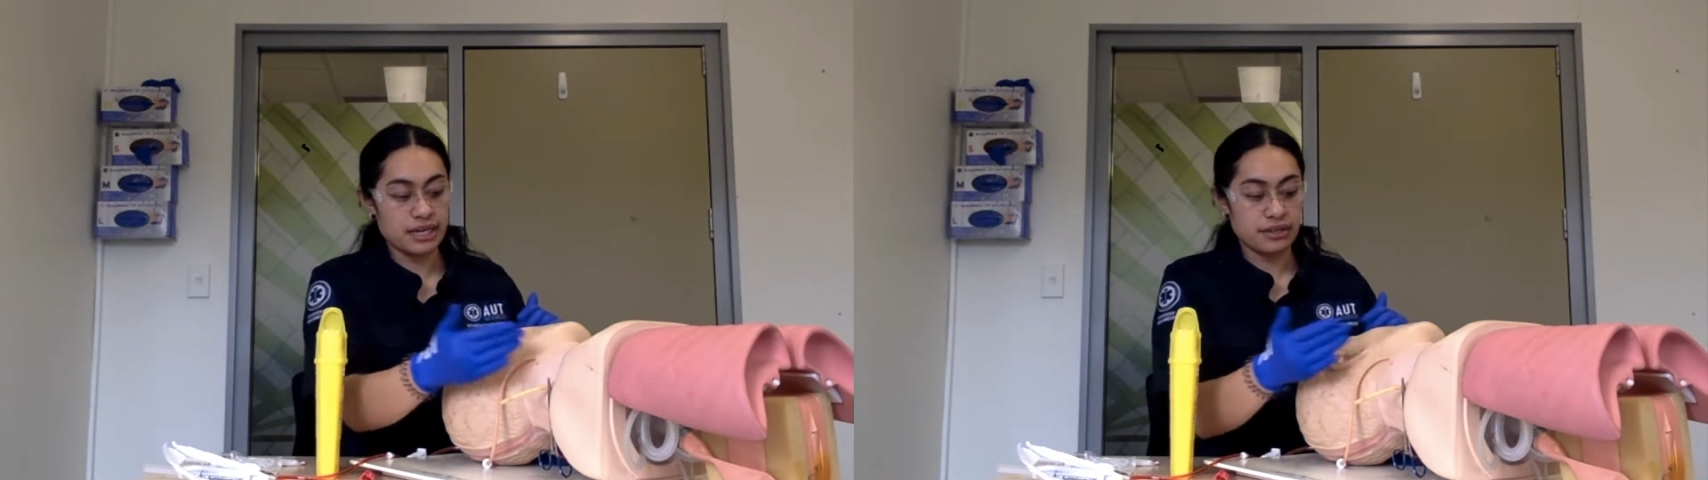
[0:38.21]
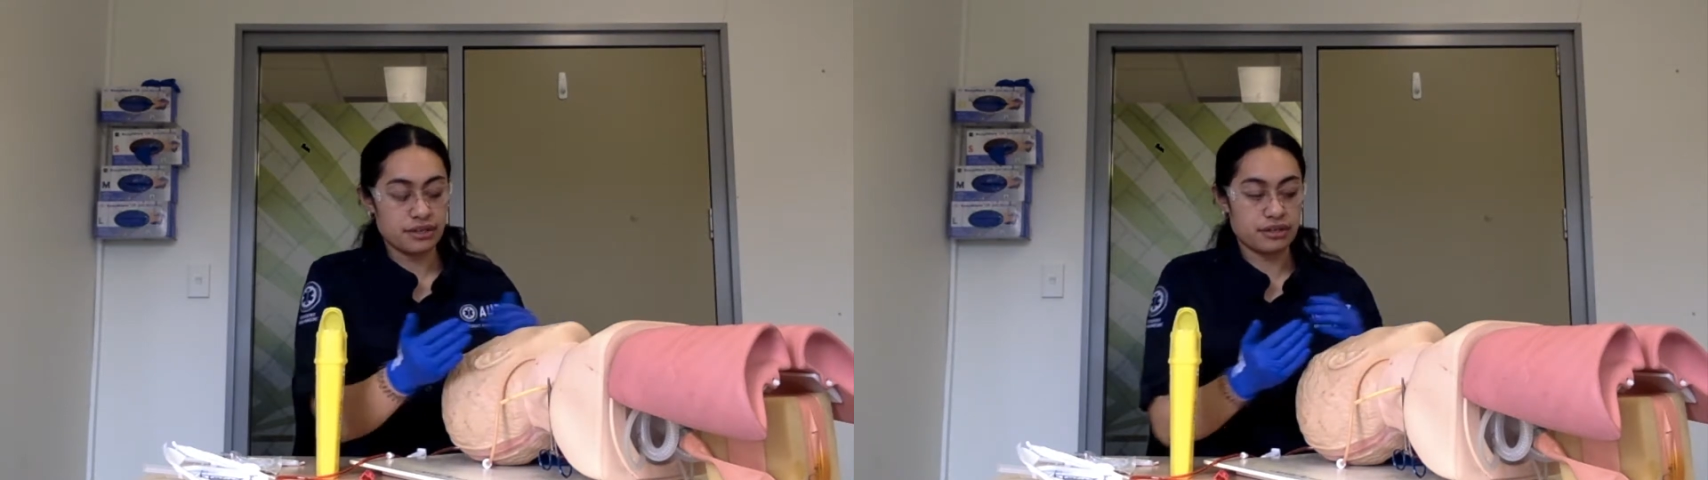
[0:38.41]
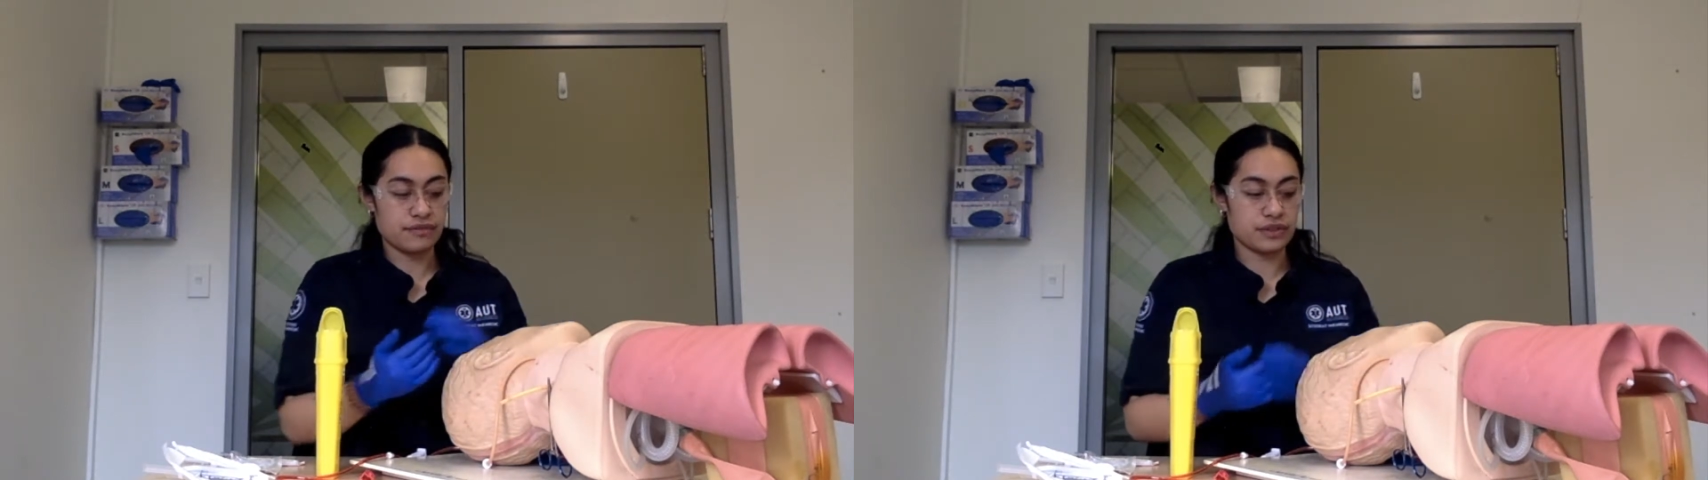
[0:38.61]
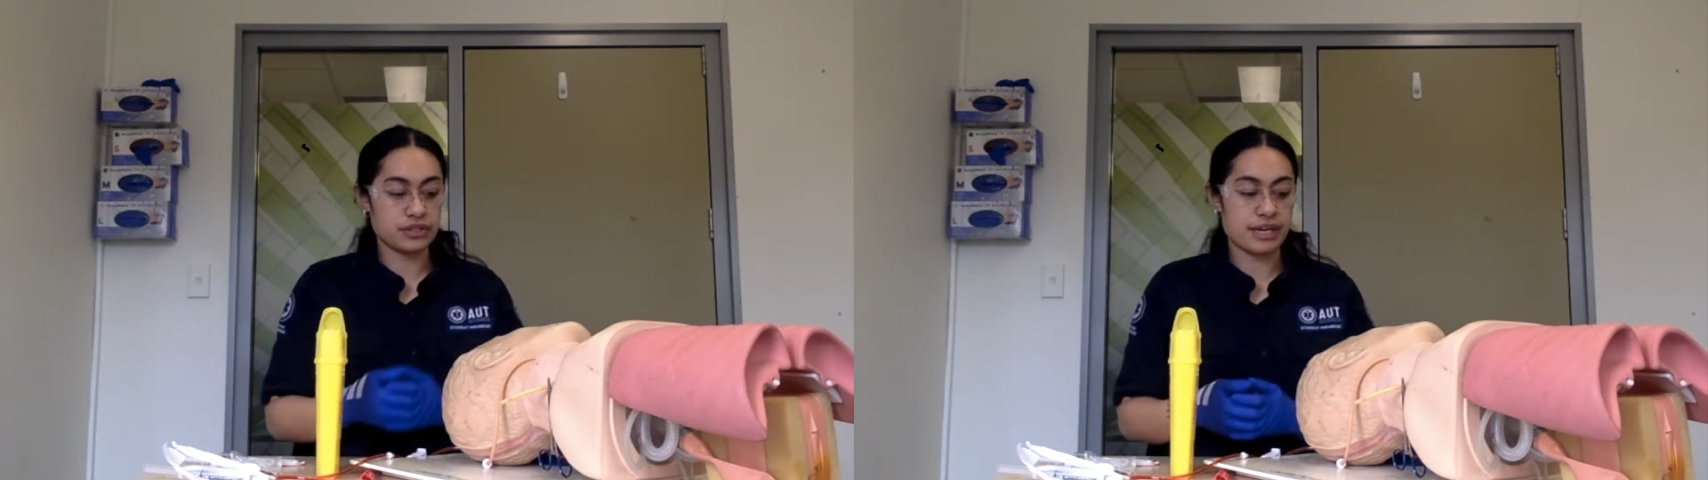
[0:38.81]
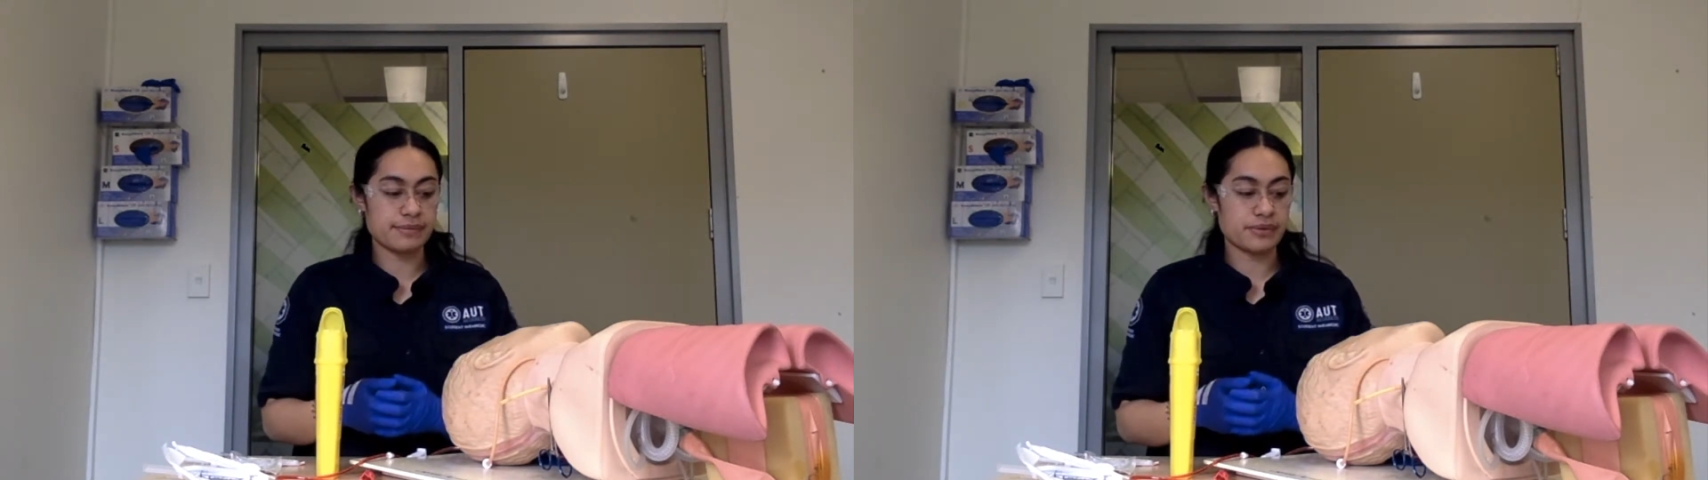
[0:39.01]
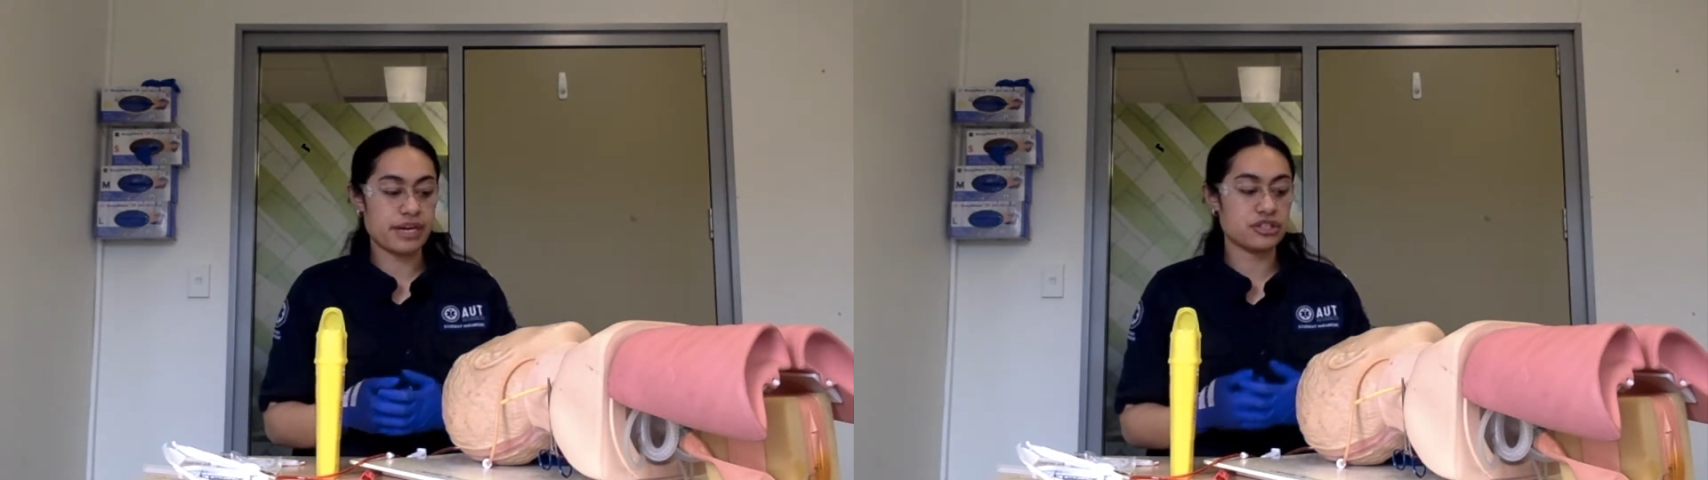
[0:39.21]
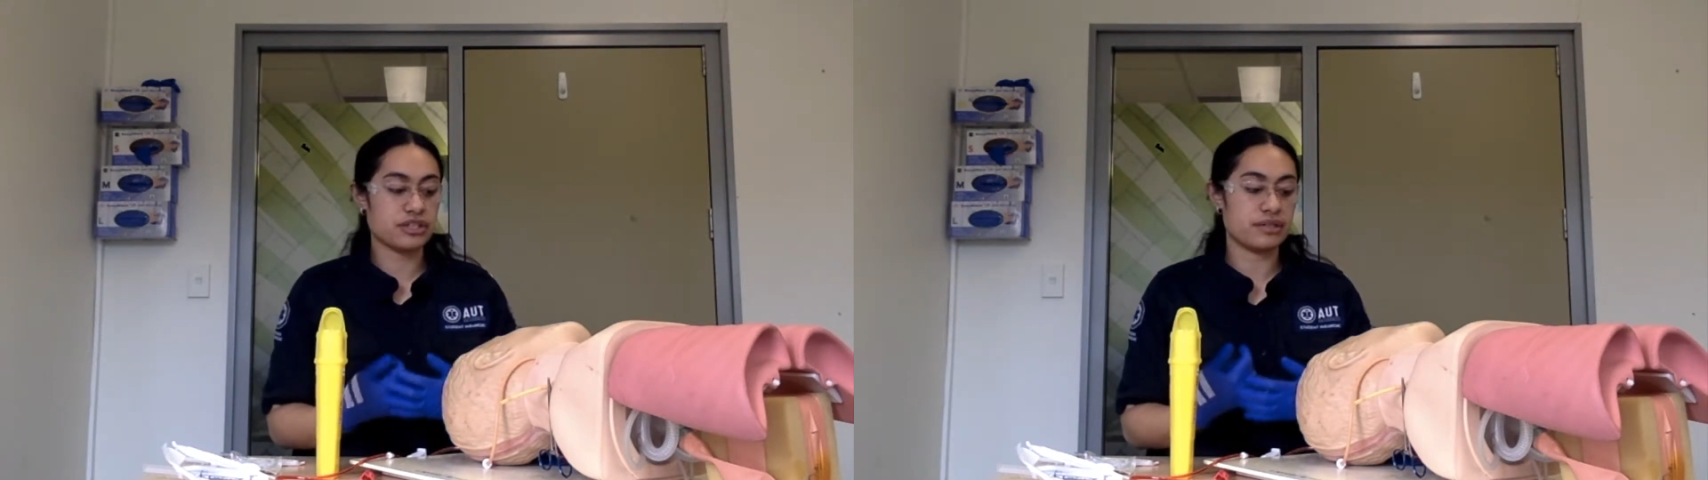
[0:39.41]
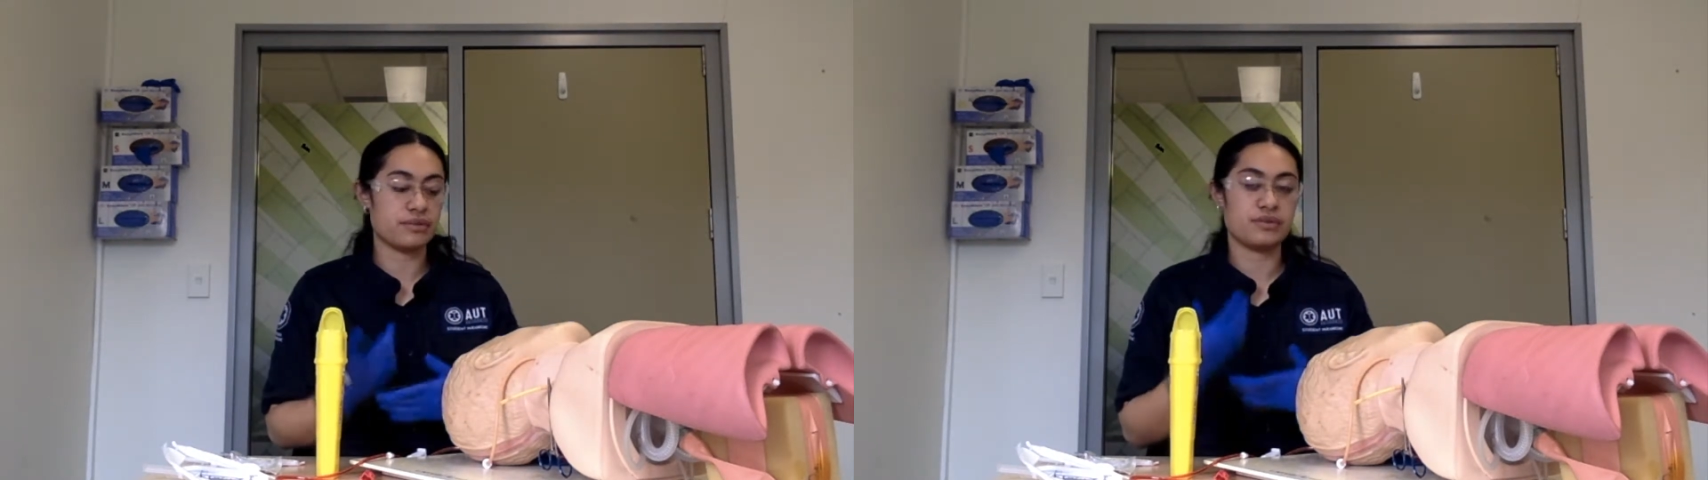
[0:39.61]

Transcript: You're going to feel a sharp scratch and it will